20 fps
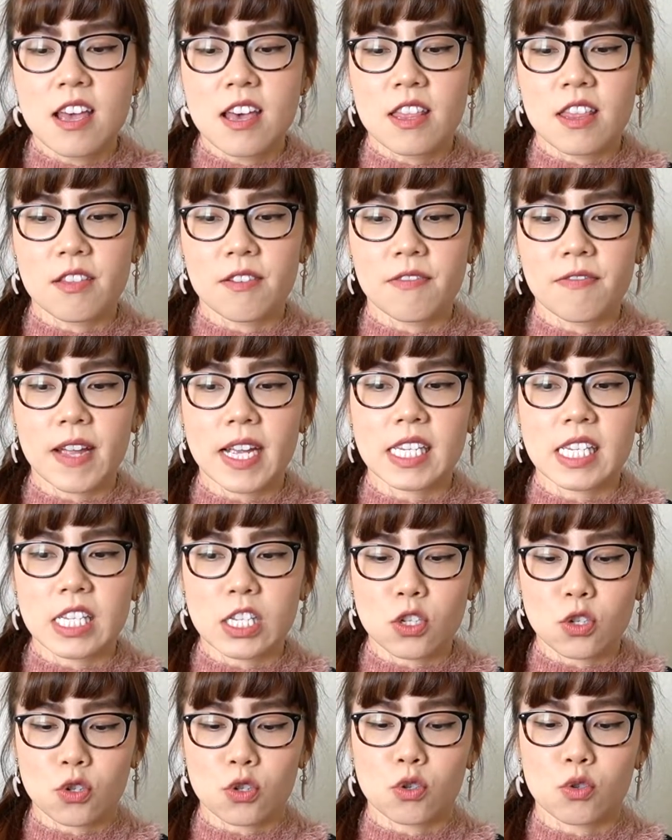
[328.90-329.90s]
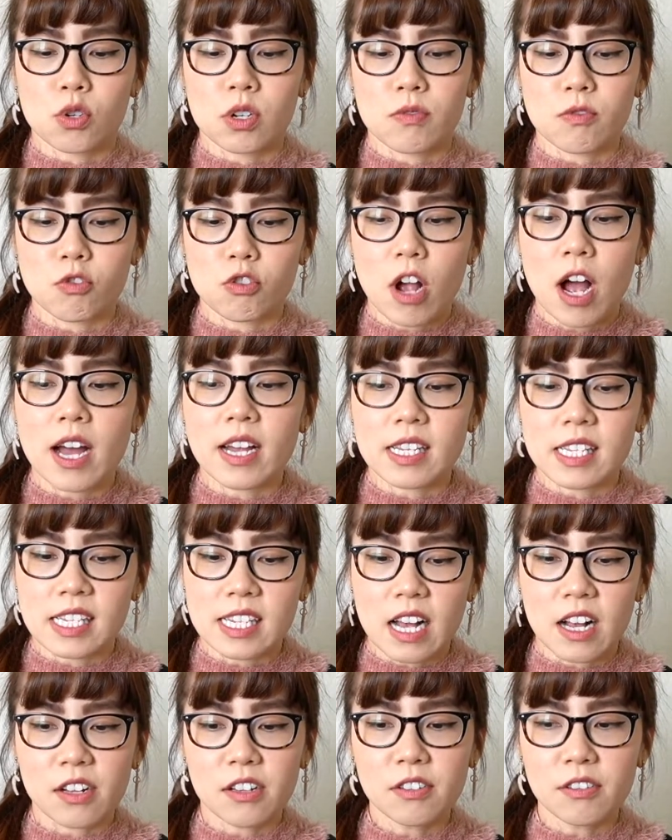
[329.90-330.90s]
the faces just sort of draw
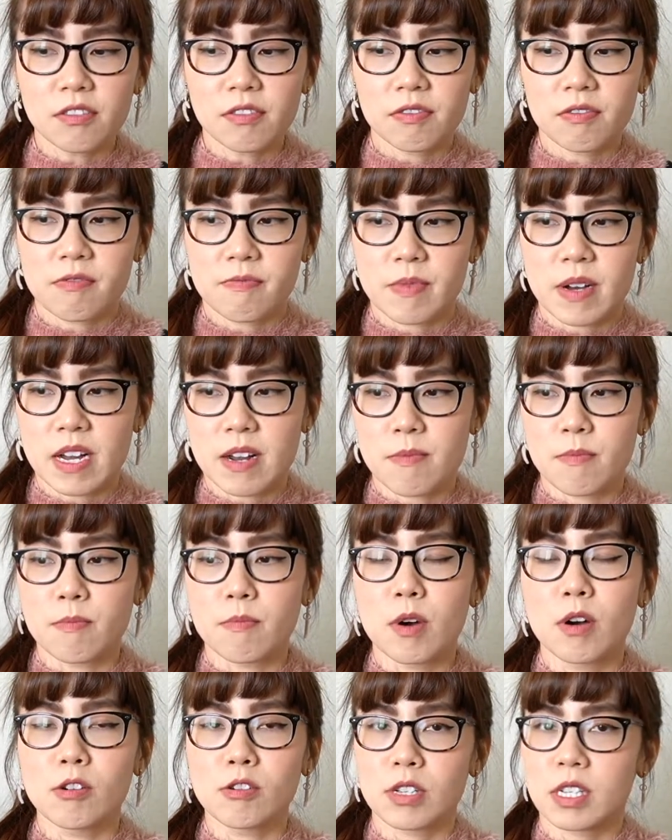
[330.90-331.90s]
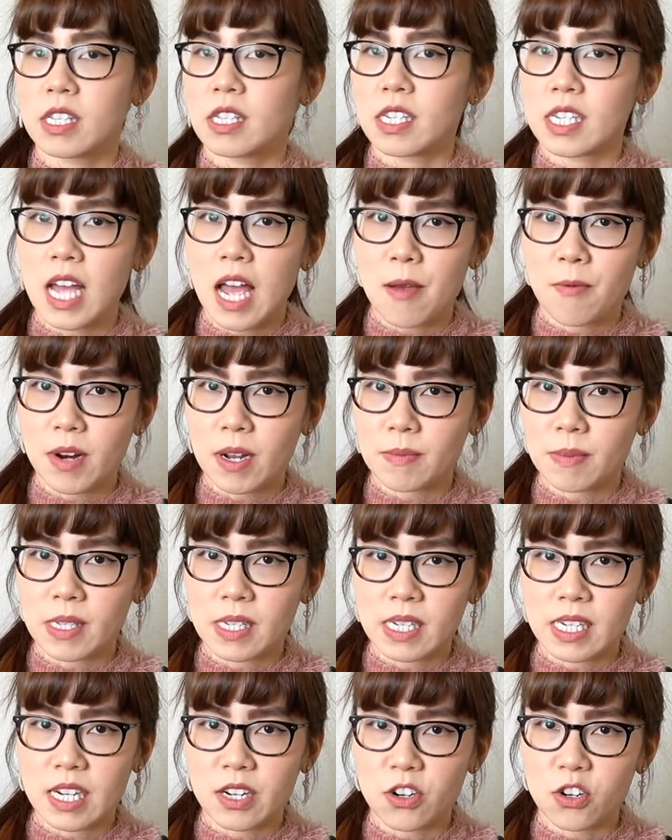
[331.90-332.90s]
itself, but most of the time when I'm
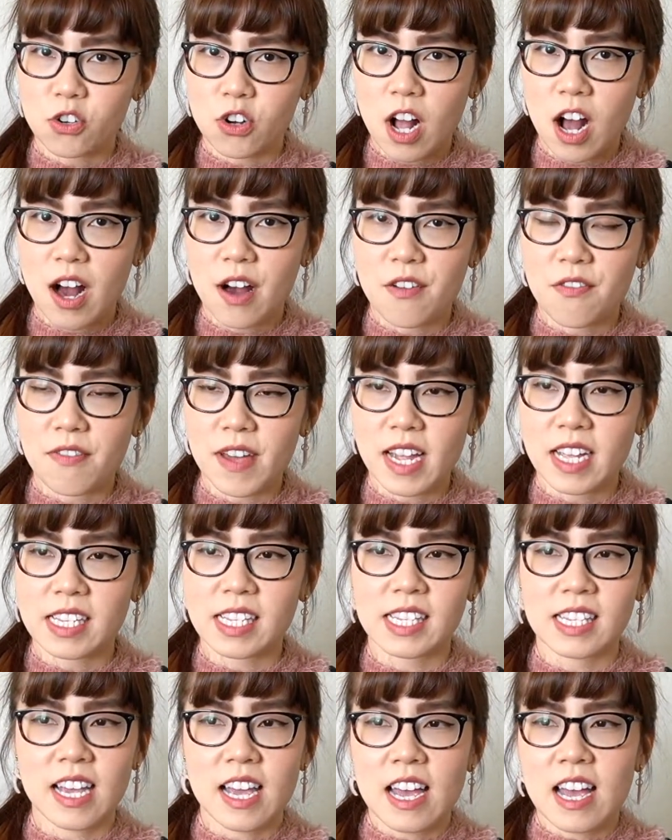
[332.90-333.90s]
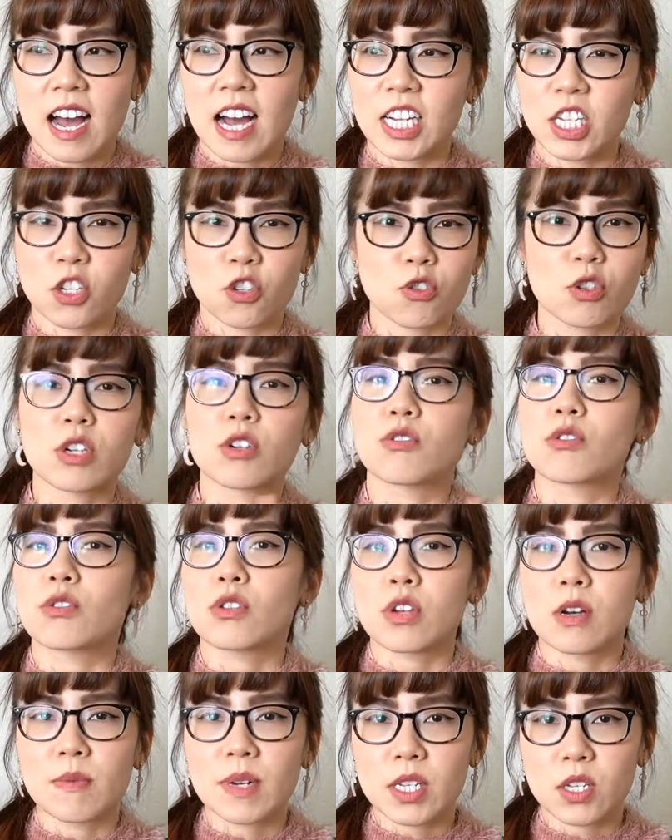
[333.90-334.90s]
sitting down to draw a face, I struggle
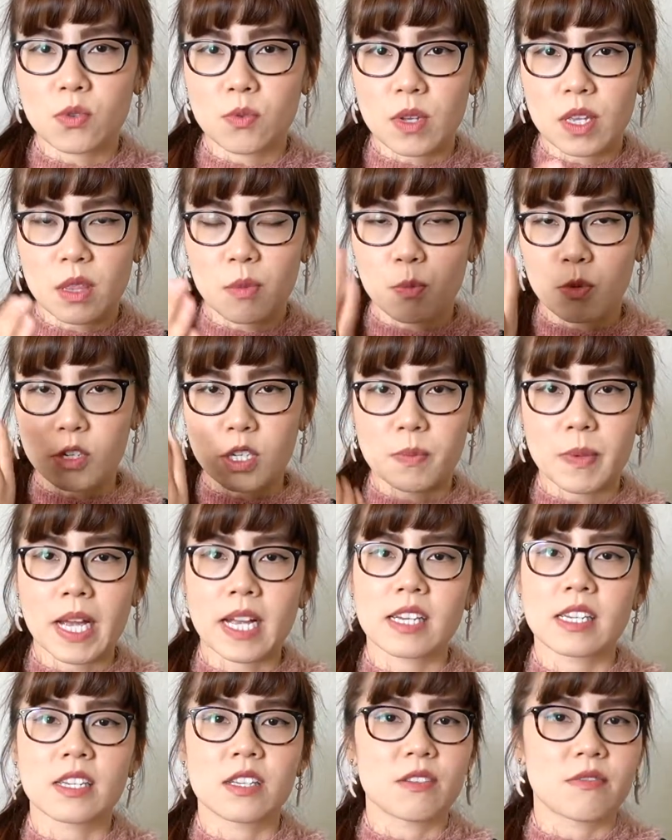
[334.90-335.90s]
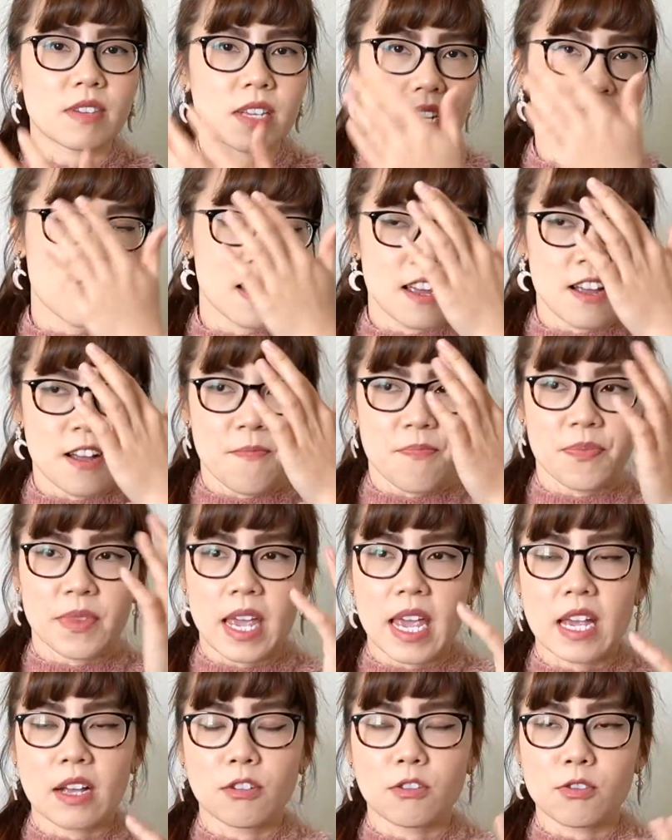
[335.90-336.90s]
so much with perspective and
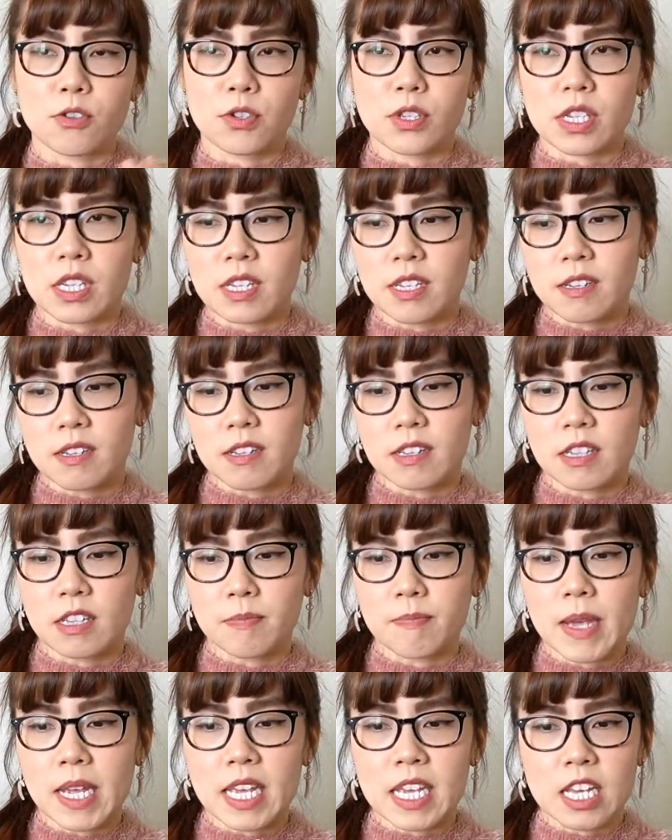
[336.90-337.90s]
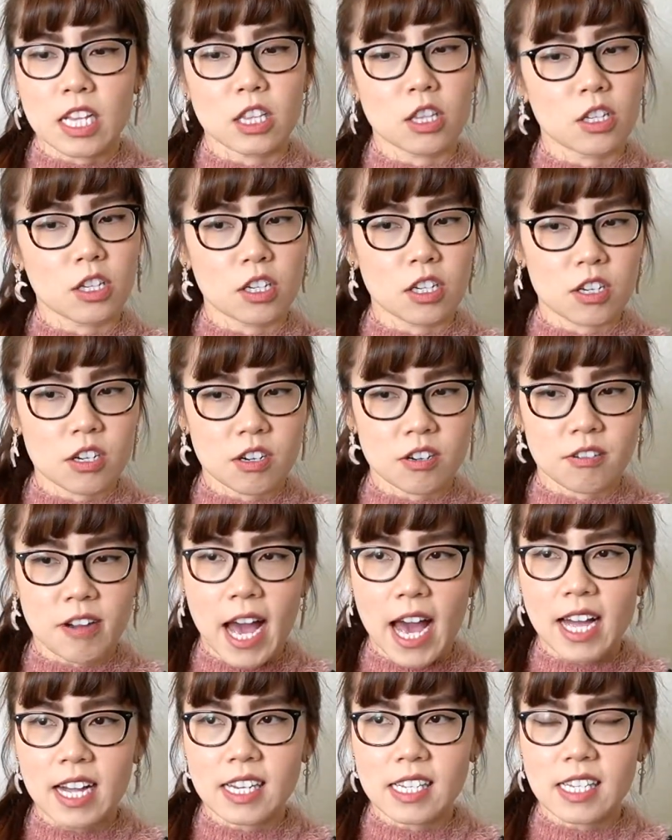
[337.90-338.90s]
angles and making it look
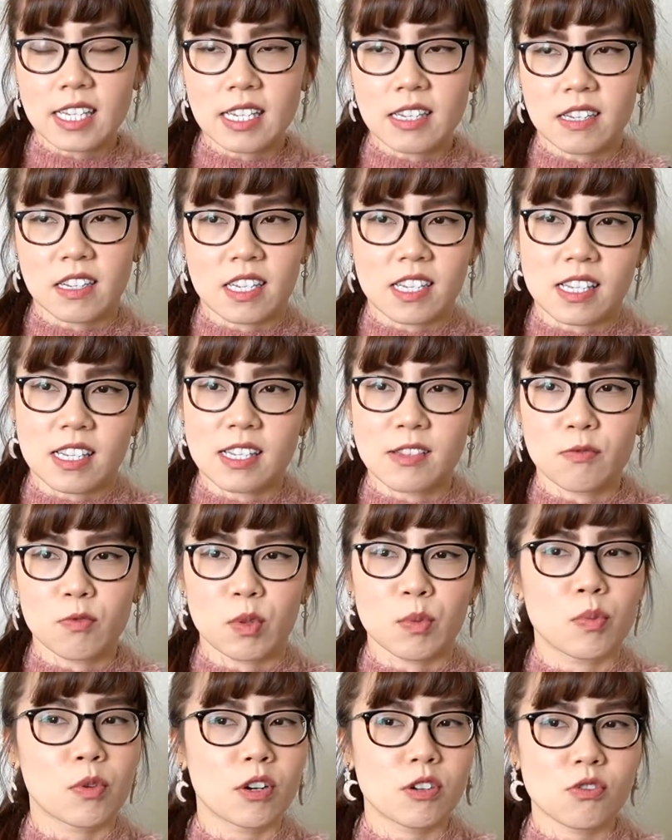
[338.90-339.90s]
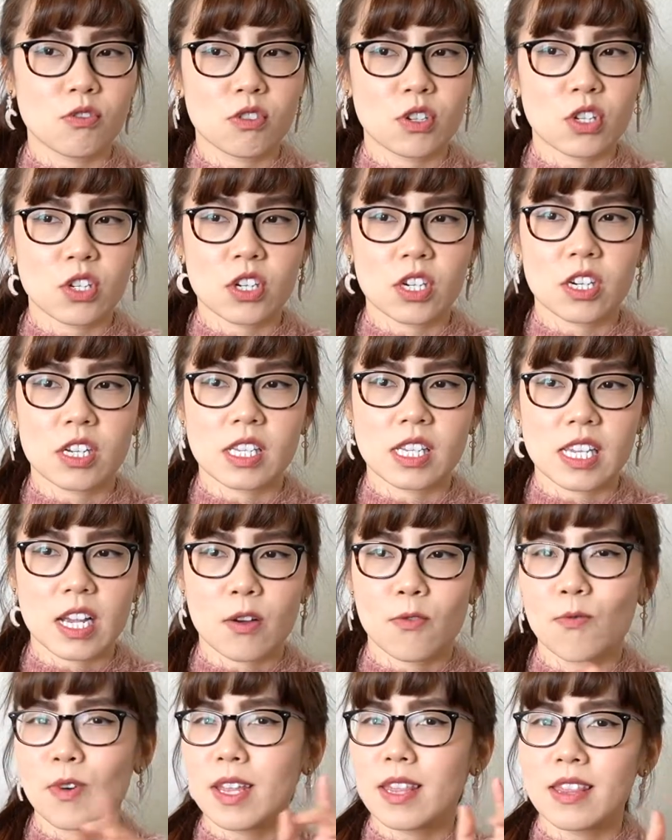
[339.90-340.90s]
correct, because with portraiture it's
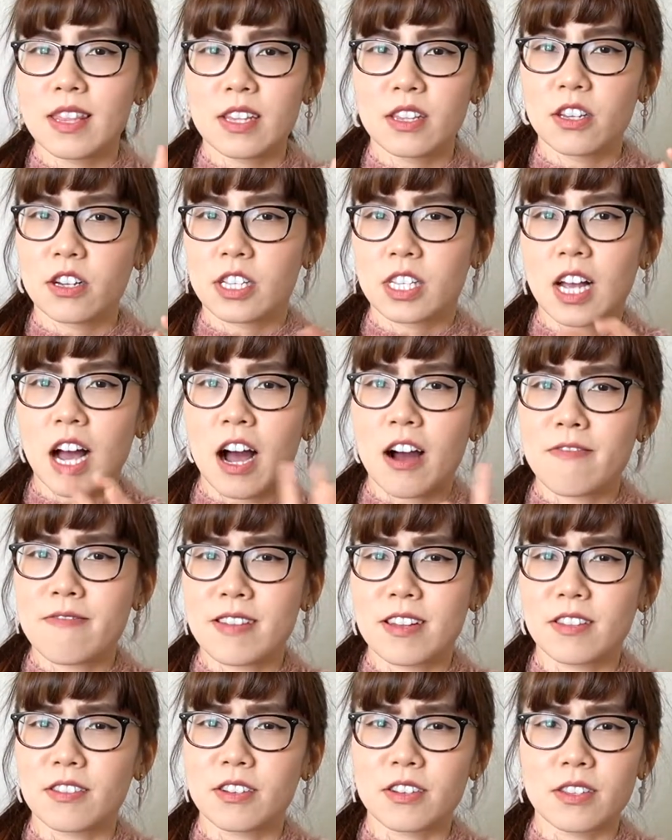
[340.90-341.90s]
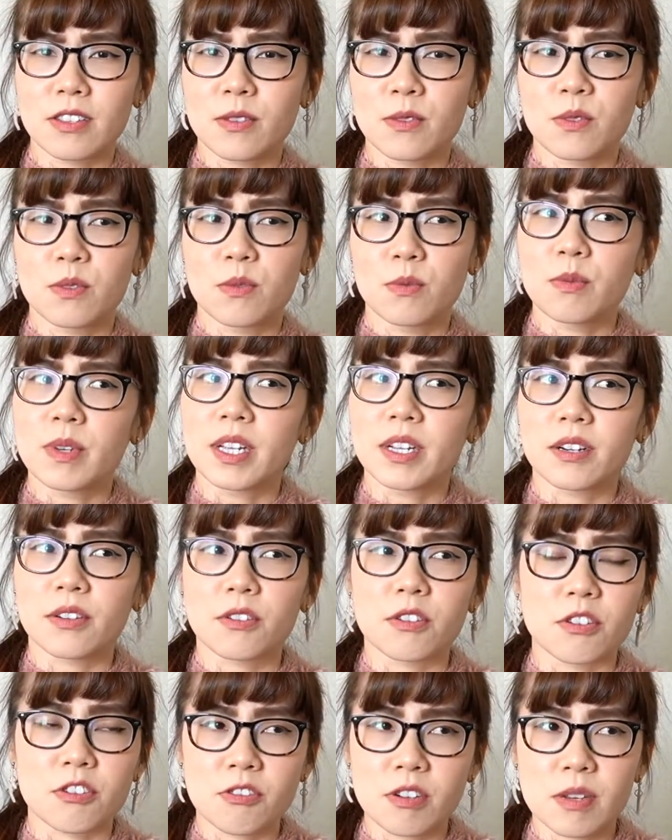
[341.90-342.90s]
like one thing looks off and it looks weird
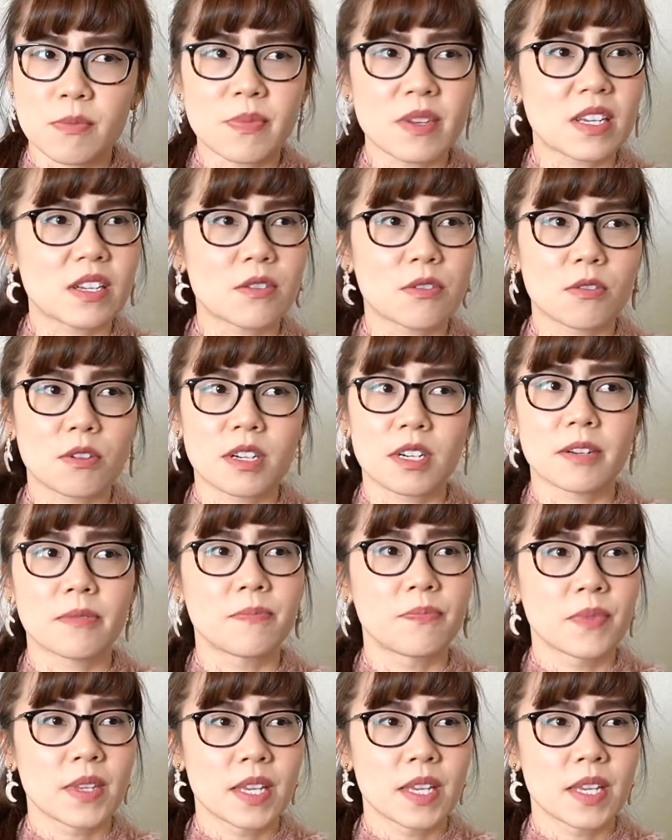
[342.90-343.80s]
or creepy or